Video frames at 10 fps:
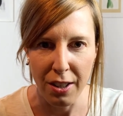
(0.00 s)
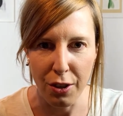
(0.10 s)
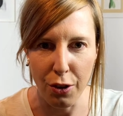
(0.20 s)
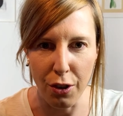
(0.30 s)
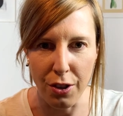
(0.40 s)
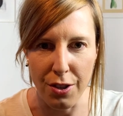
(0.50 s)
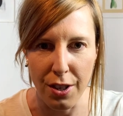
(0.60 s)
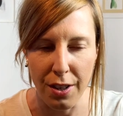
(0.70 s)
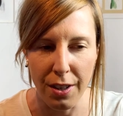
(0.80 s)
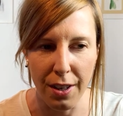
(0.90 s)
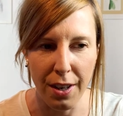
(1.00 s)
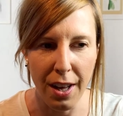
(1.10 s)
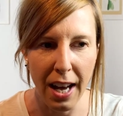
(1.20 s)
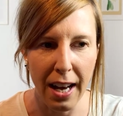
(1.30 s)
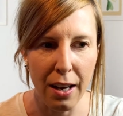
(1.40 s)
Good.
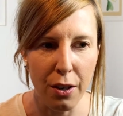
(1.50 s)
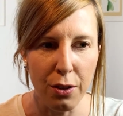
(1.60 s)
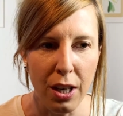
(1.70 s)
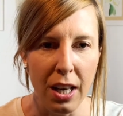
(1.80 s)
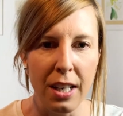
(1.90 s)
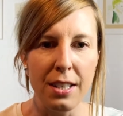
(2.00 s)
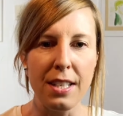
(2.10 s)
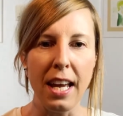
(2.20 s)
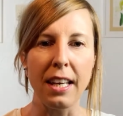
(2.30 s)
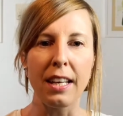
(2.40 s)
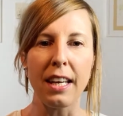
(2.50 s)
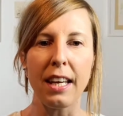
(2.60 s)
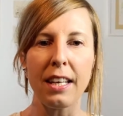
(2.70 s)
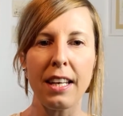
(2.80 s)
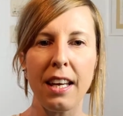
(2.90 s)
Now take an
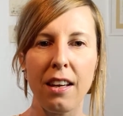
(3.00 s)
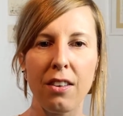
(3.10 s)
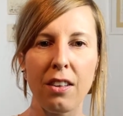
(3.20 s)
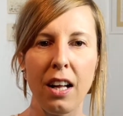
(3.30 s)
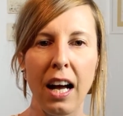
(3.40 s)
inhale.